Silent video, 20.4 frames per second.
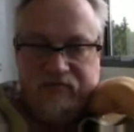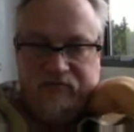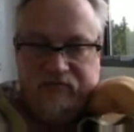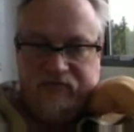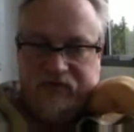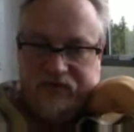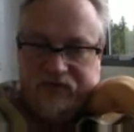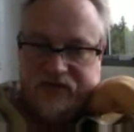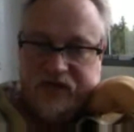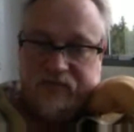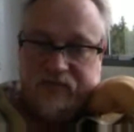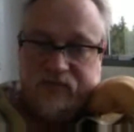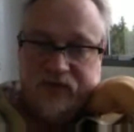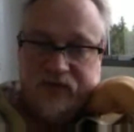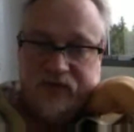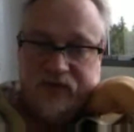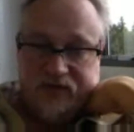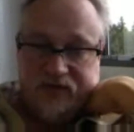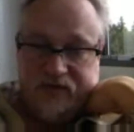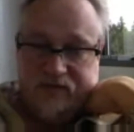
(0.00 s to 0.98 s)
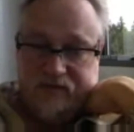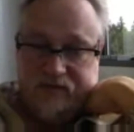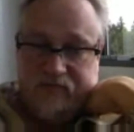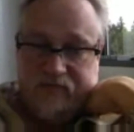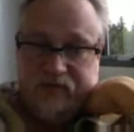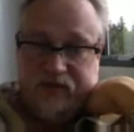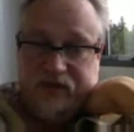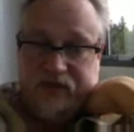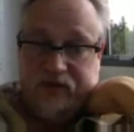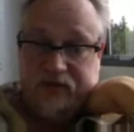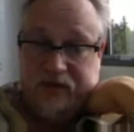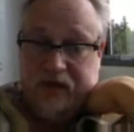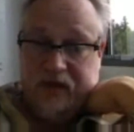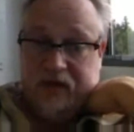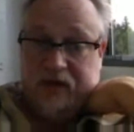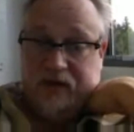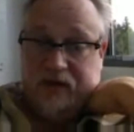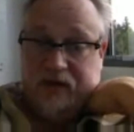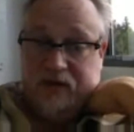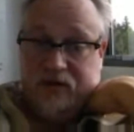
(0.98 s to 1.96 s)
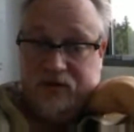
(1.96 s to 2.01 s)
For some reason, I put
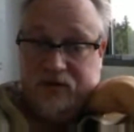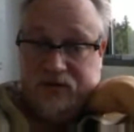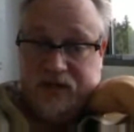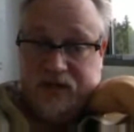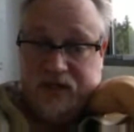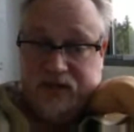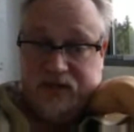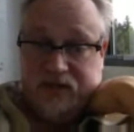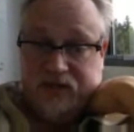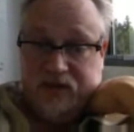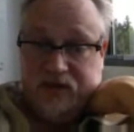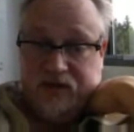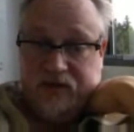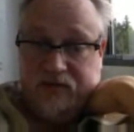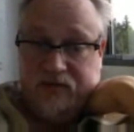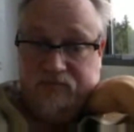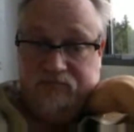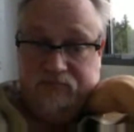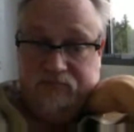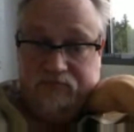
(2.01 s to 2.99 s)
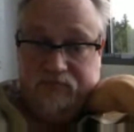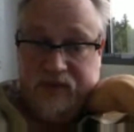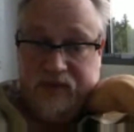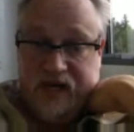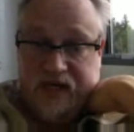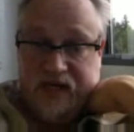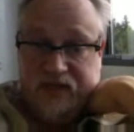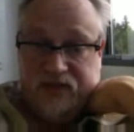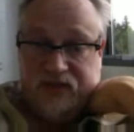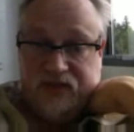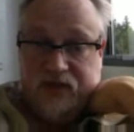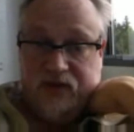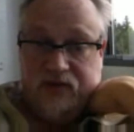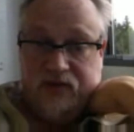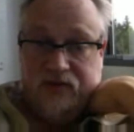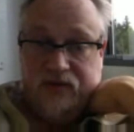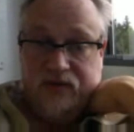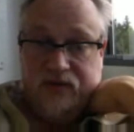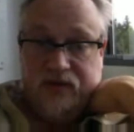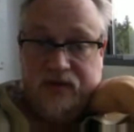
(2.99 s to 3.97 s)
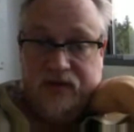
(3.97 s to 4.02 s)
those in 0 base.
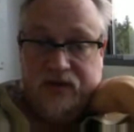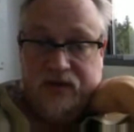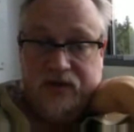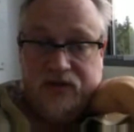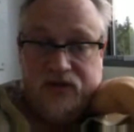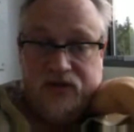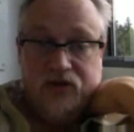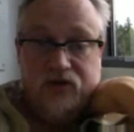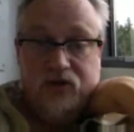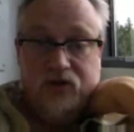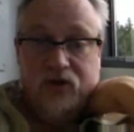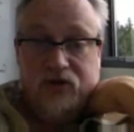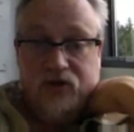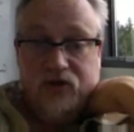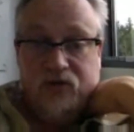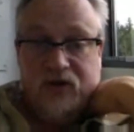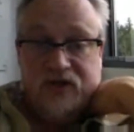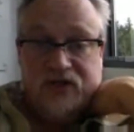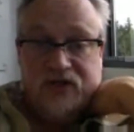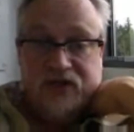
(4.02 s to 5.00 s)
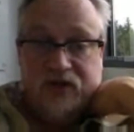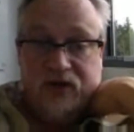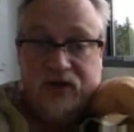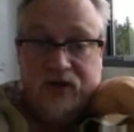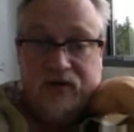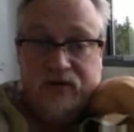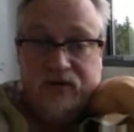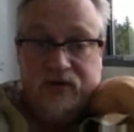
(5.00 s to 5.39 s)
So no, you want 0.